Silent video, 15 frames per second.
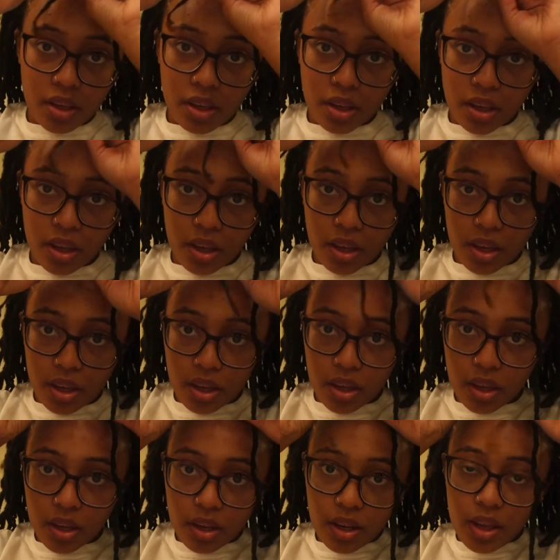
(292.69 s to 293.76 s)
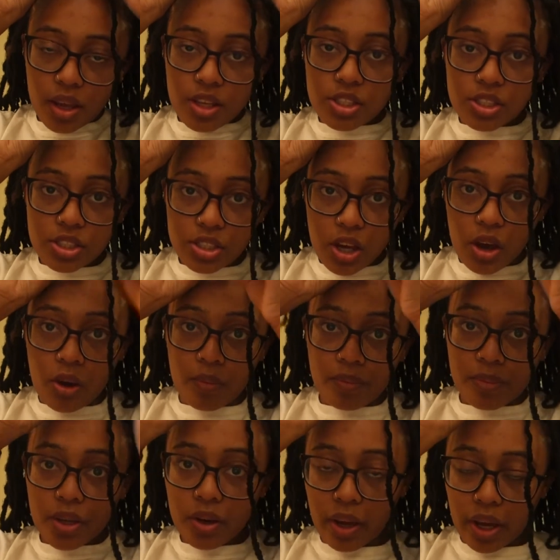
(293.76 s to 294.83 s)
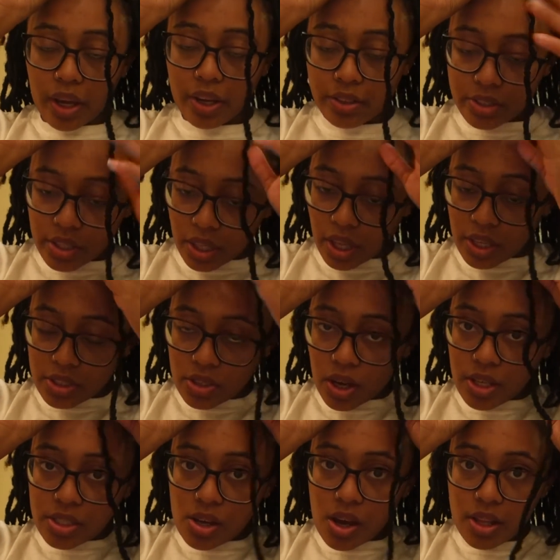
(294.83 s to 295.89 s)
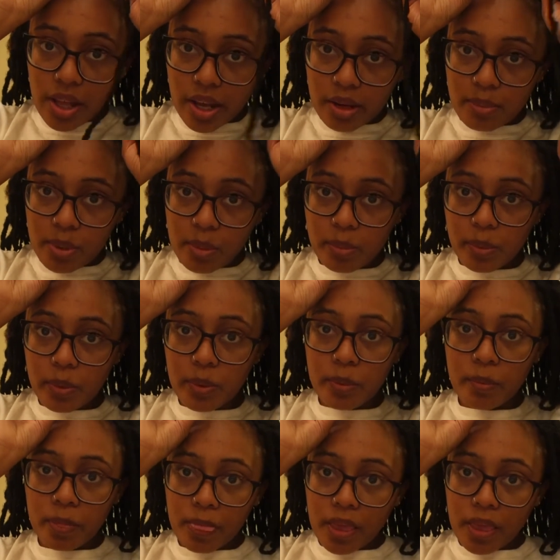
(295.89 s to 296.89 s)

And so, okay, here's the thing. So I saw a lot of people